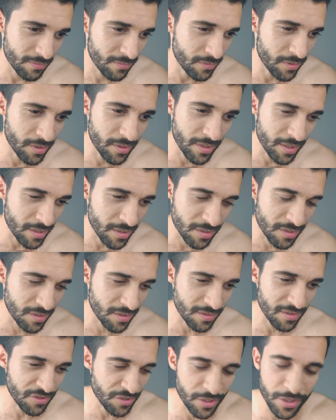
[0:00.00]
there is
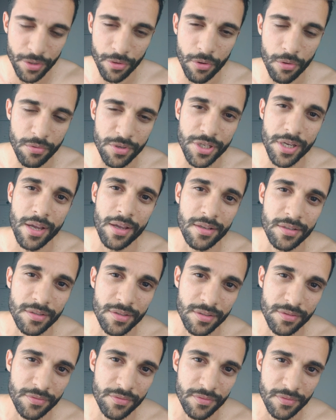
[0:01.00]
zero
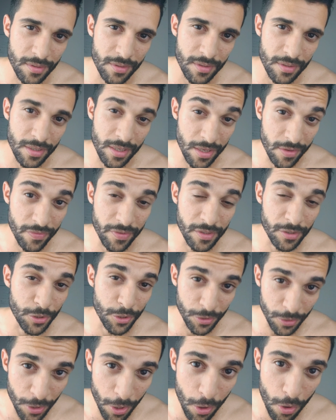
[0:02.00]
chance even
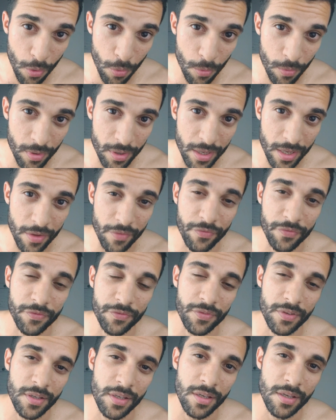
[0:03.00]
to know
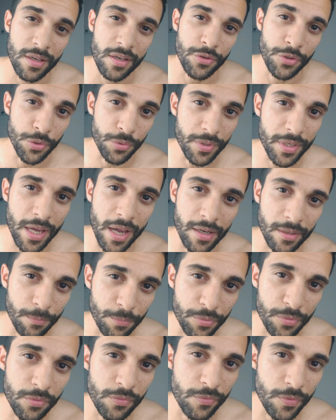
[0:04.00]
if you can
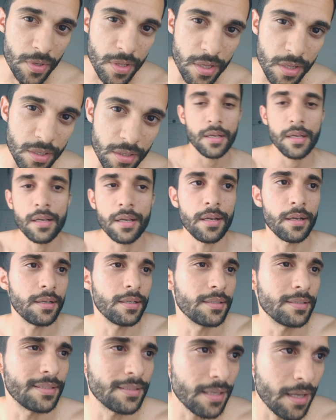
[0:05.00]
improve with it.
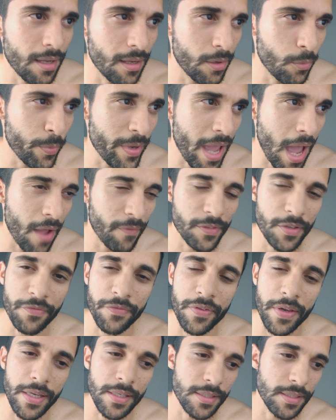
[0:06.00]
Because we have to
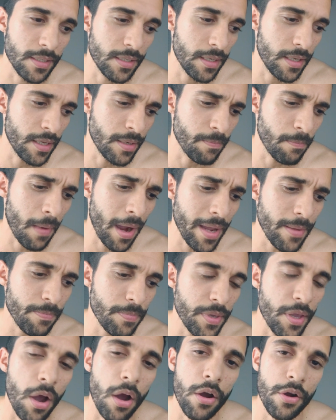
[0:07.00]
face it. It might
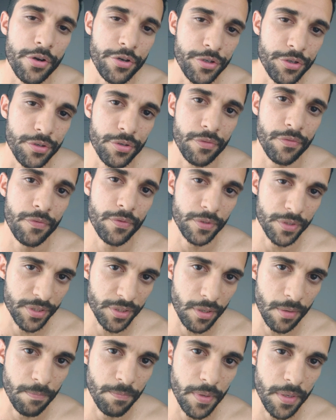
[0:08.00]
be harder for
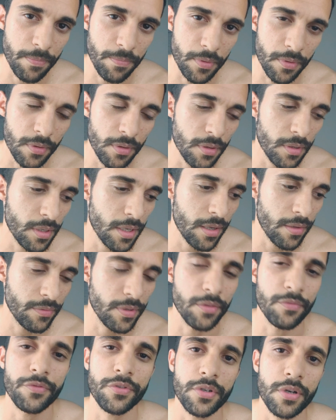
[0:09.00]
some people
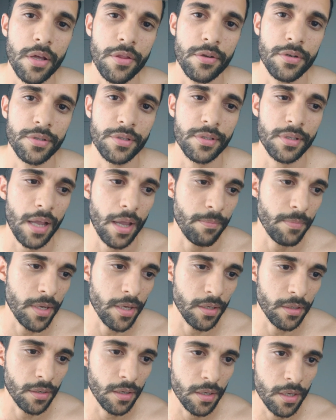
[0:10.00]
than for others. I
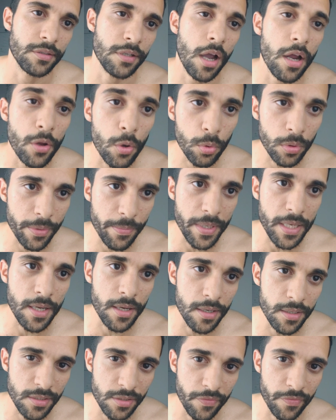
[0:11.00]
mean, not only
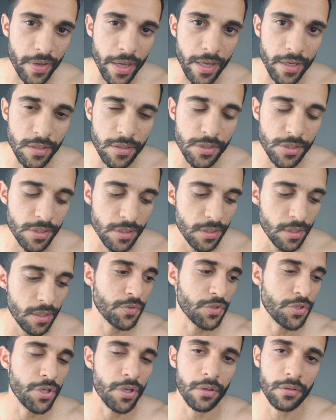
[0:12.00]
because of age,
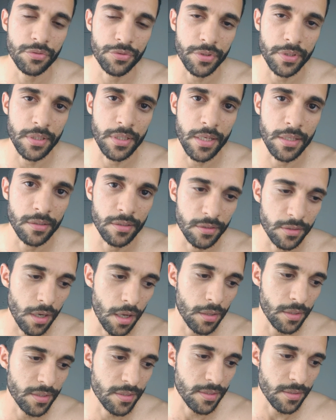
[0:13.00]
children and
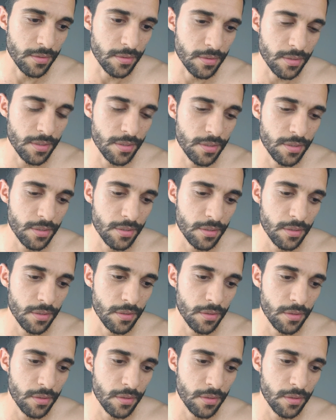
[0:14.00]
adolescents